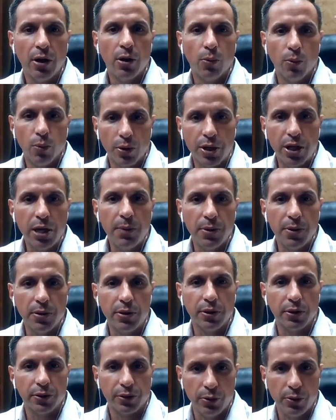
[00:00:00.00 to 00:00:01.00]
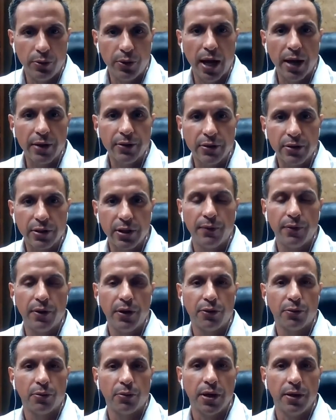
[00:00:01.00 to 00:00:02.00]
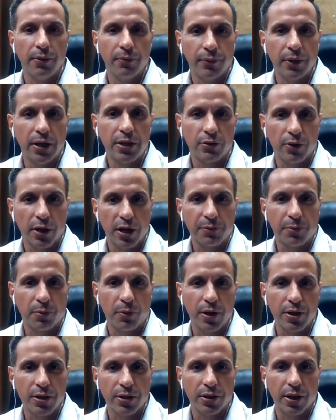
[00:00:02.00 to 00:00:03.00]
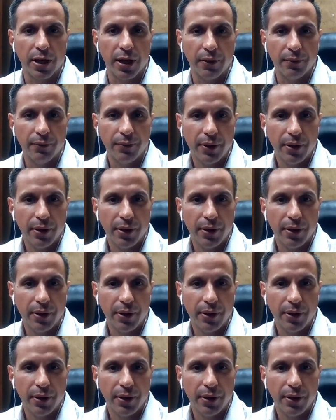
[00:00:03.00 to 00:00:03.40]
we'll keep you till 2073. That's your expiration date.